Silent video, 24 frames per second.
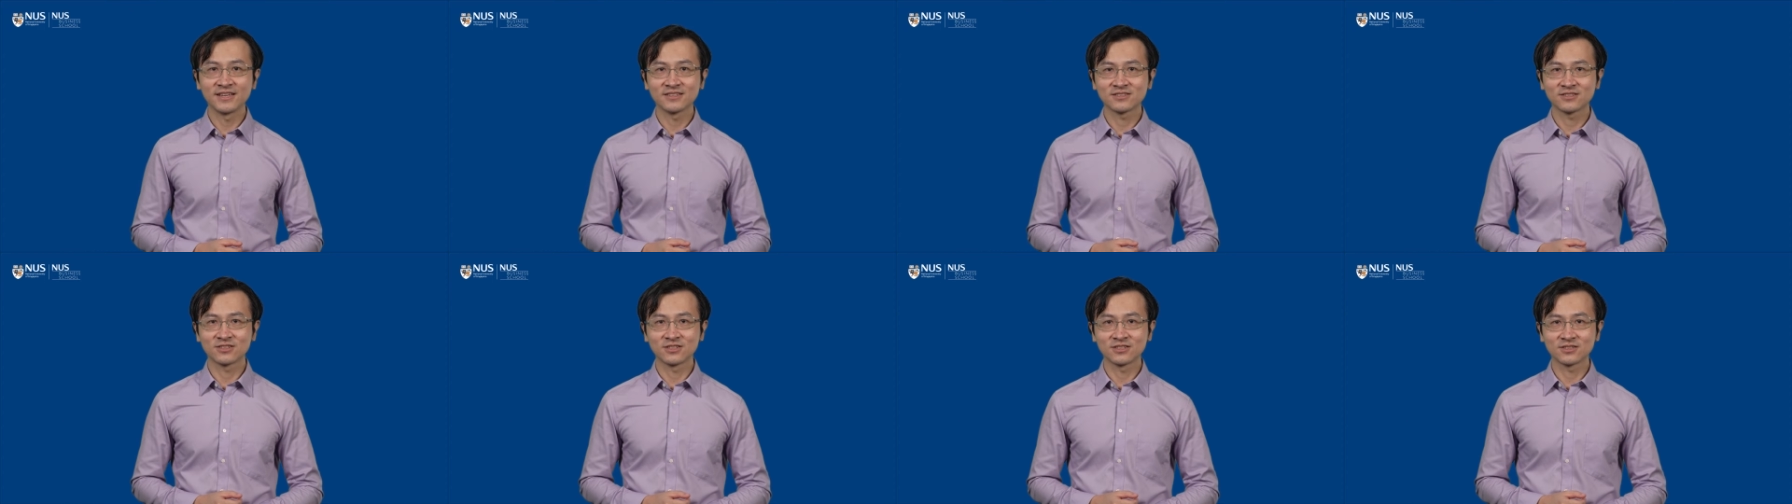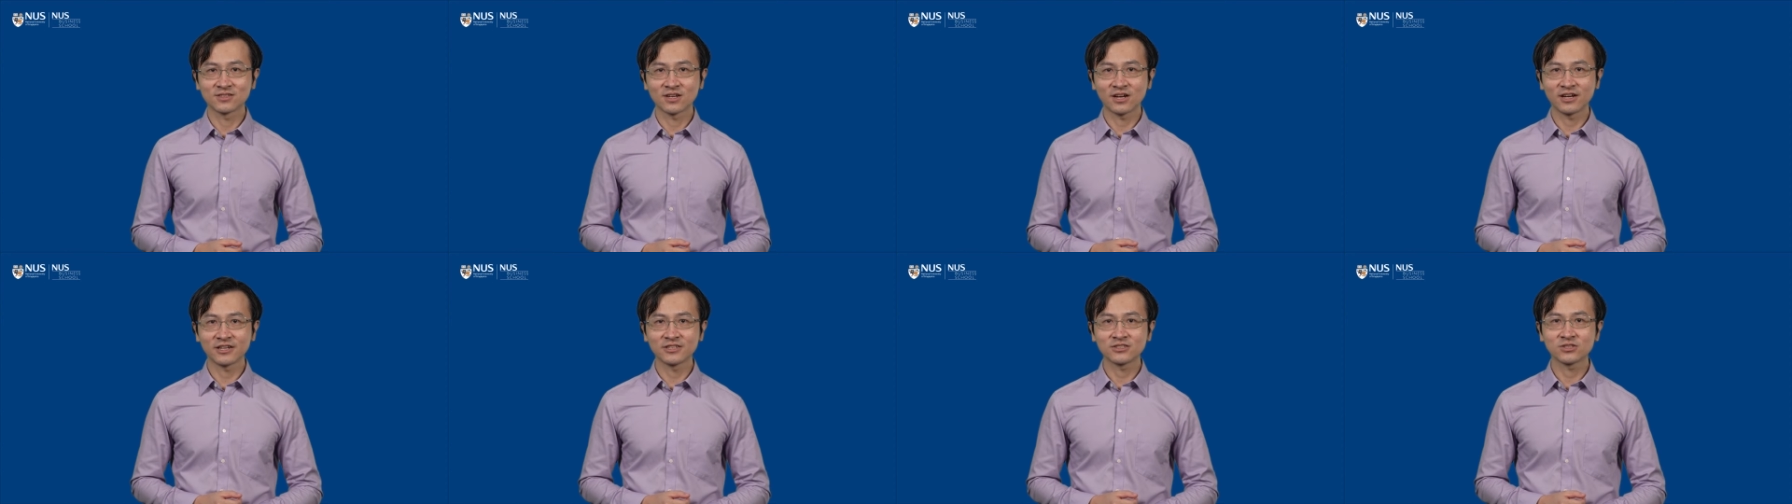is
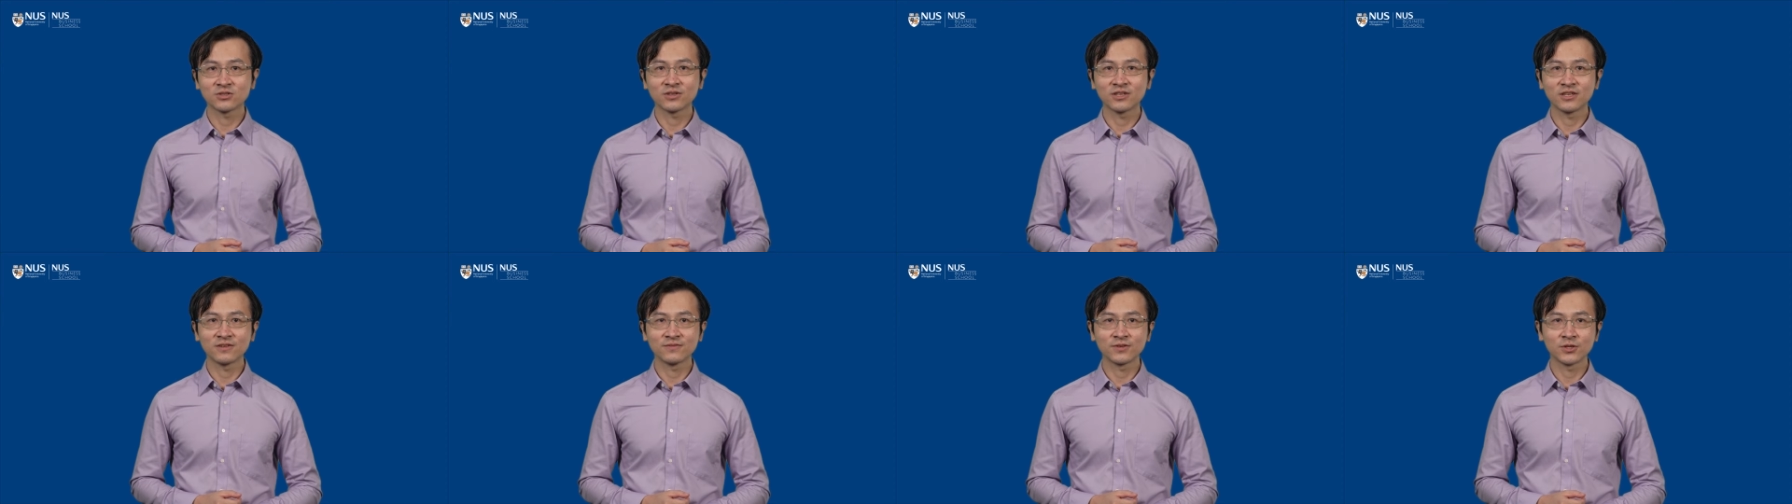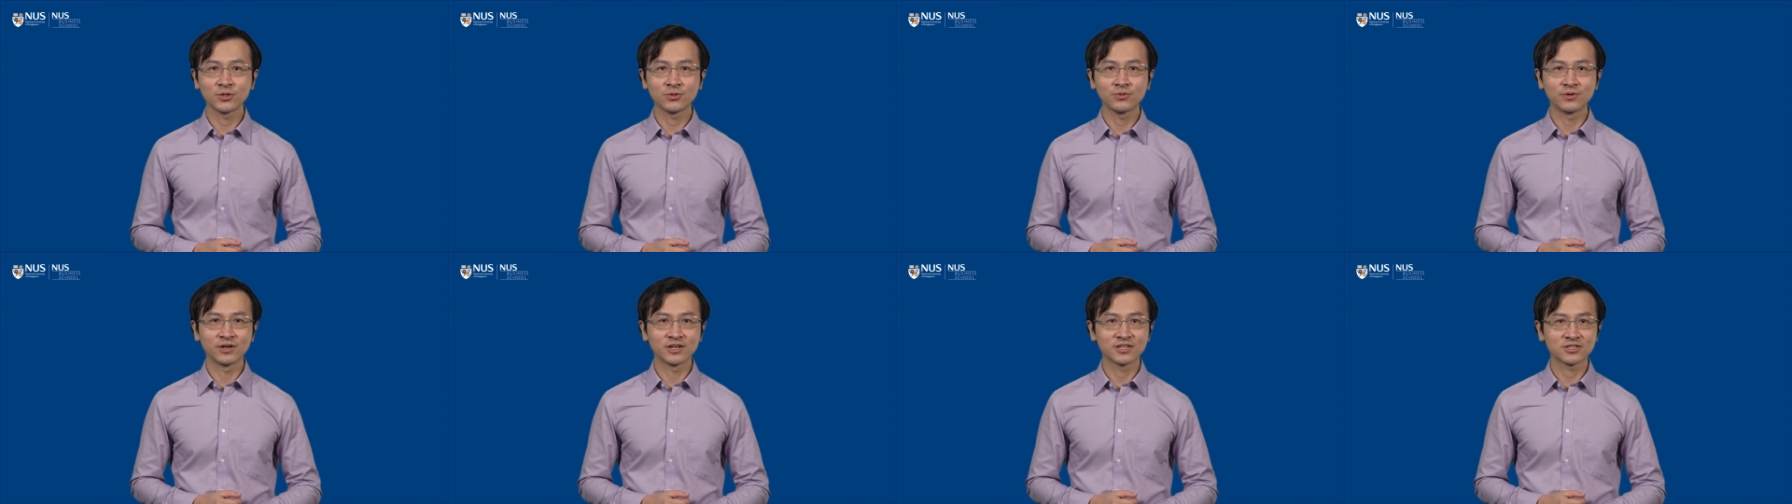designed to give
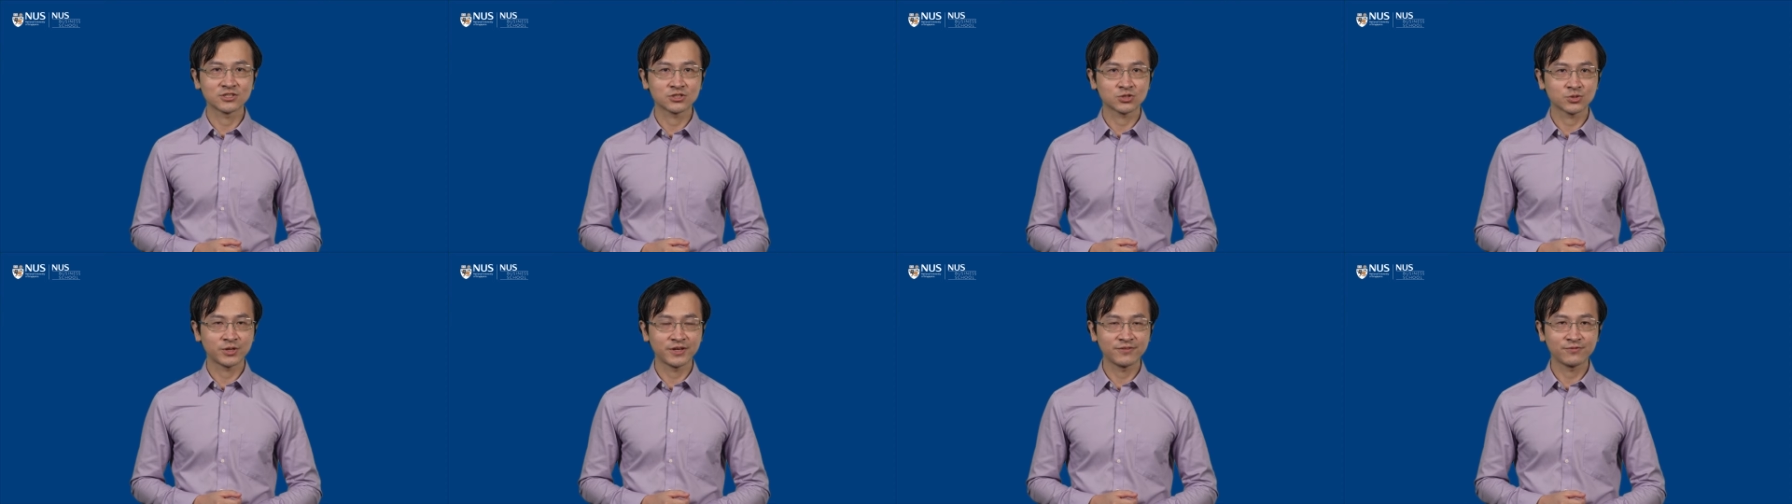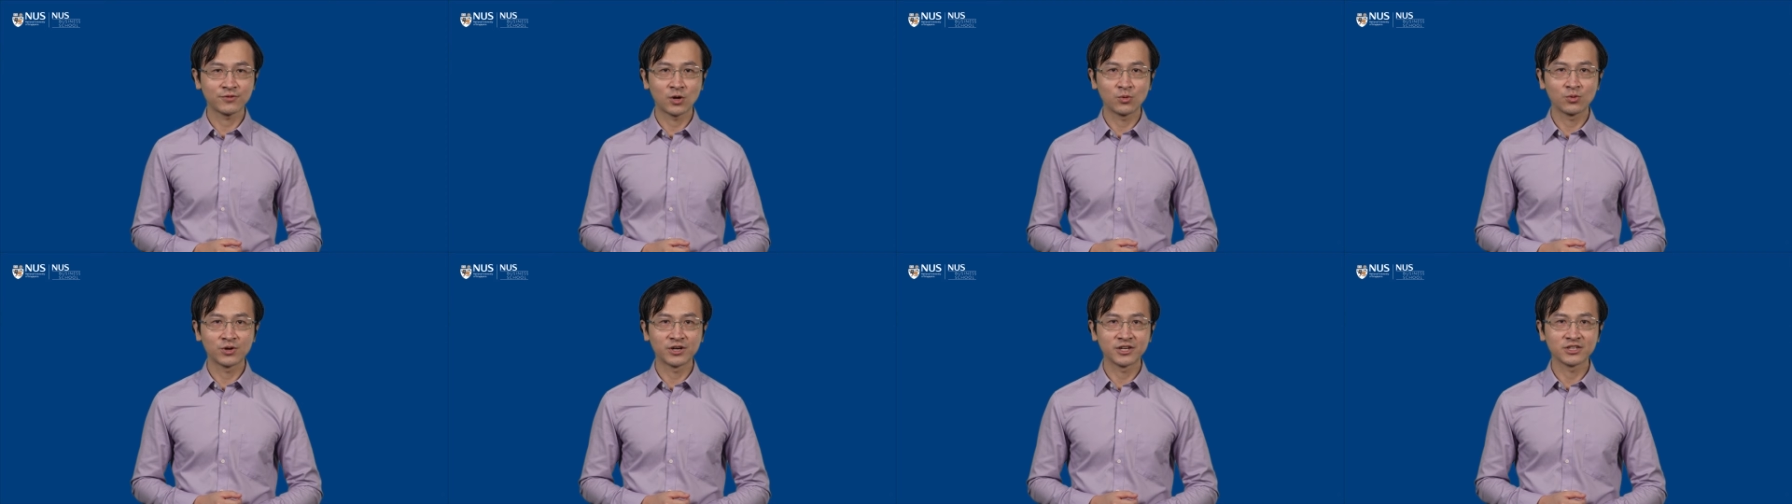you a
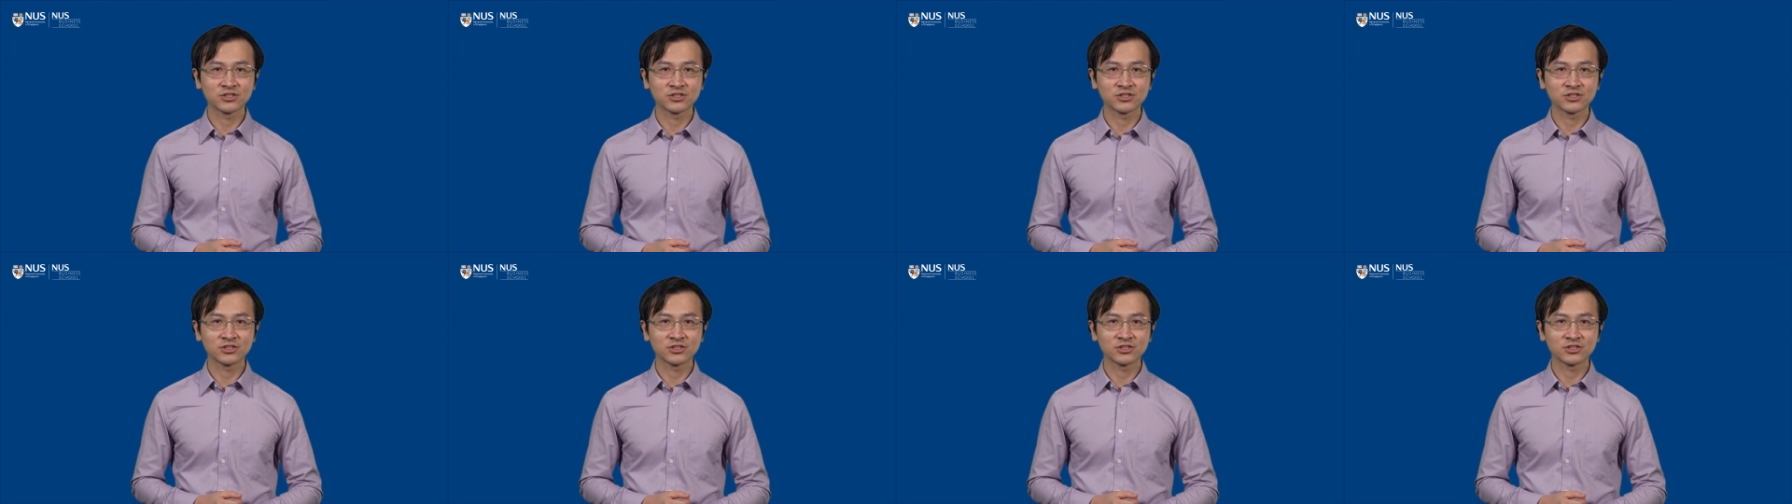straightforward